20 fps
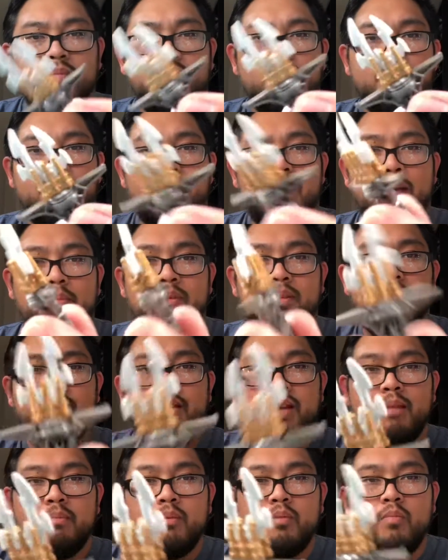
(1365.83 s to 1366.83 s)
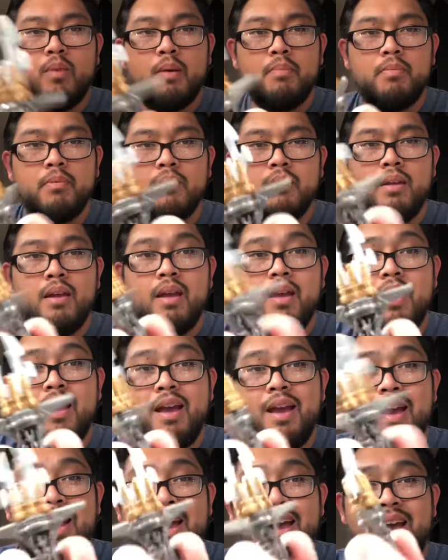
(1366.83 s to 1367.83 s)
stabby weapon.
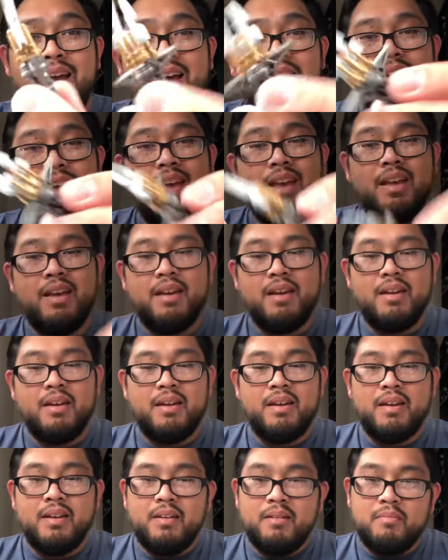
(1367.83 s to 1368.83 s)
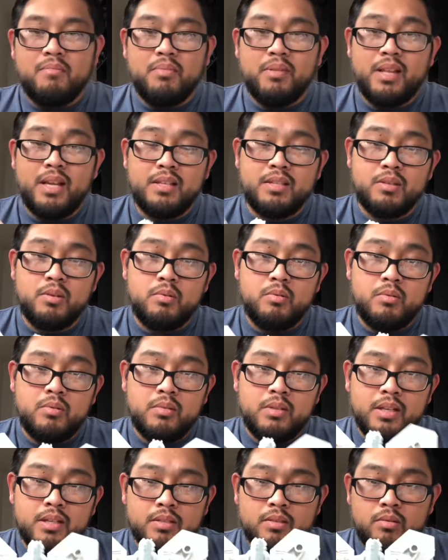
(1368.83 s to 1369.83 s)
But that's
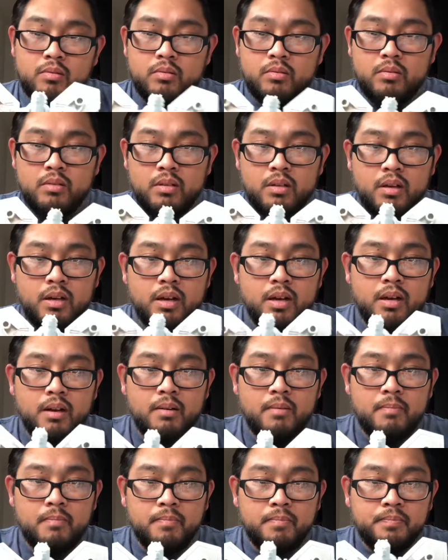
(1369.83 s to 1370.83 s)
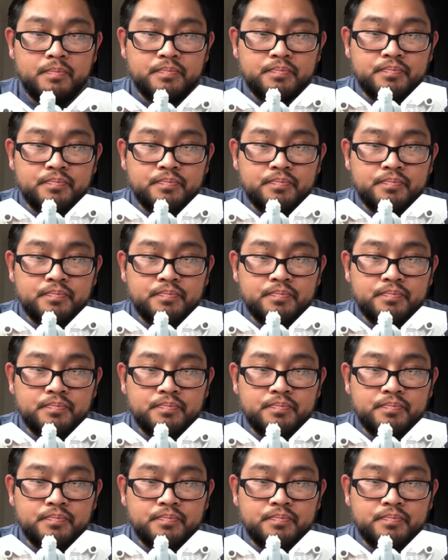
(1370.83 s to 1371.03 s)
cool. That's cool. Yeah,